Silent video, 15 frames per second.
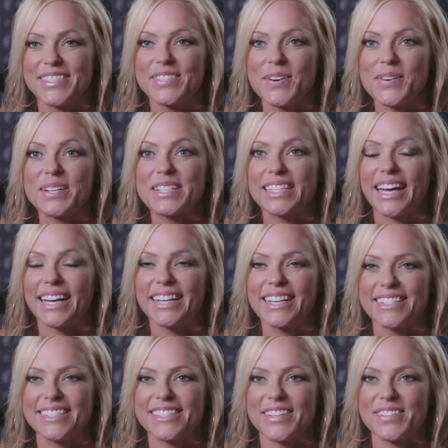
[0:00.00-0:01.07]
It's so exciting
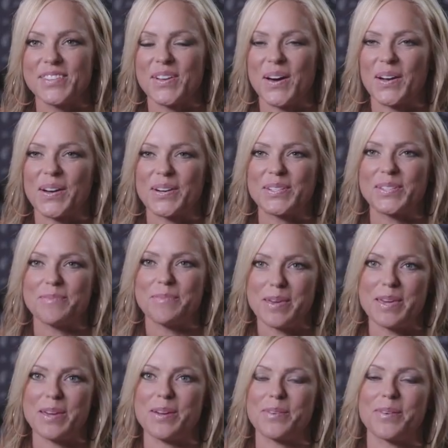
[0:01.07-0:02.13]
and such an honor to be
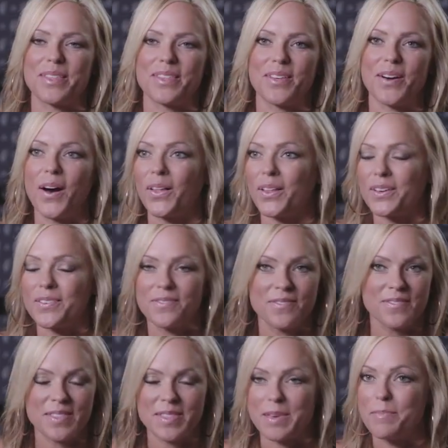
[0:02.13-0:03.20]
here with all of
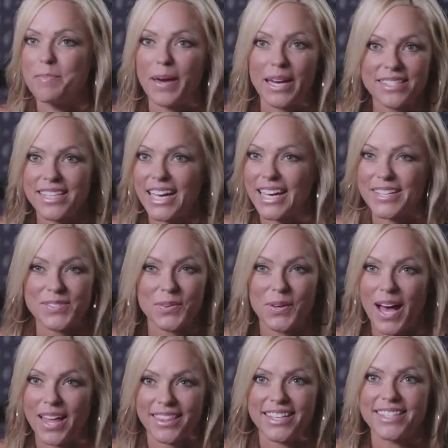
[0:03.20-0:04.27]
the best high school
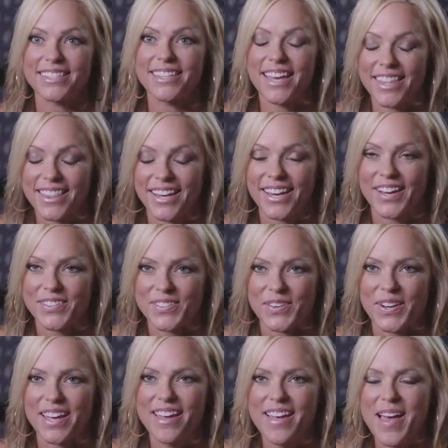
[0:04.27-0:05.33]
athletes in the
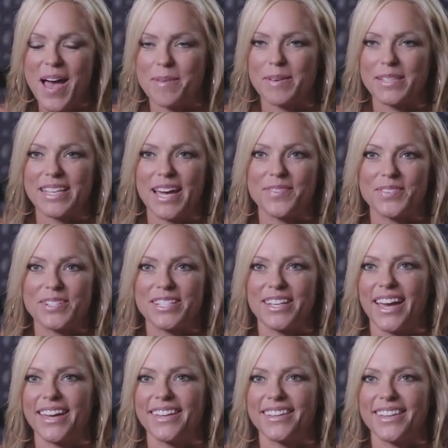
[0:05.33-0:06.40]
country. I'm excited for
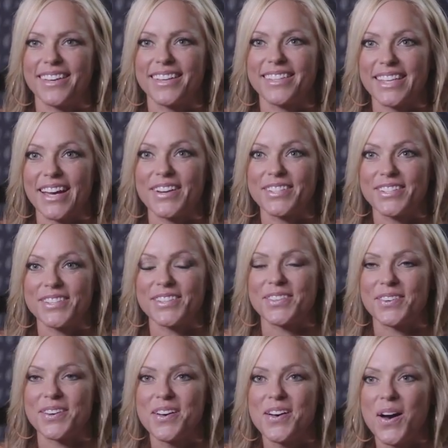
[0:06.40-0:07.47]
tonight and excited
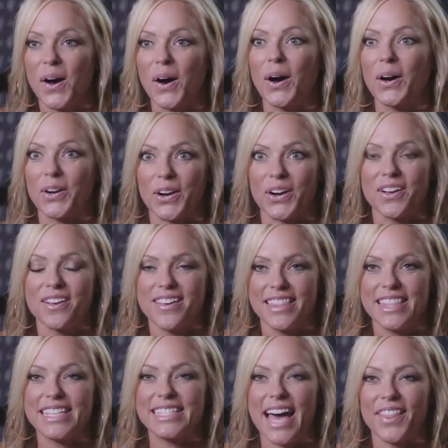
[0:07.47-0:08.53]
to honor
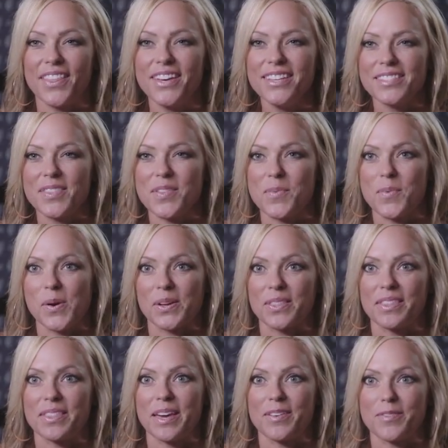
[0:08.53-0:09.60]
these athletes and the work
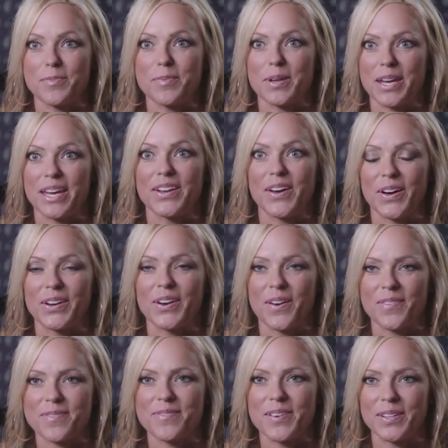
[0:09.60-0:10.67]
that they have put in on and
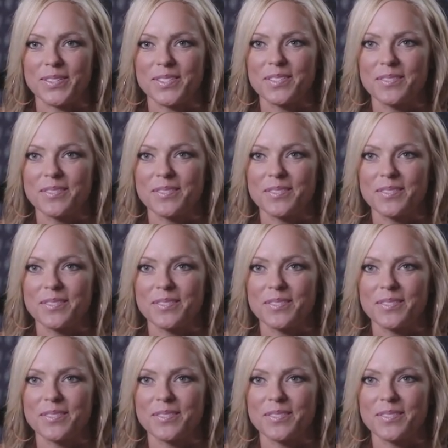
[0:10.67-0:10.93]
off the field.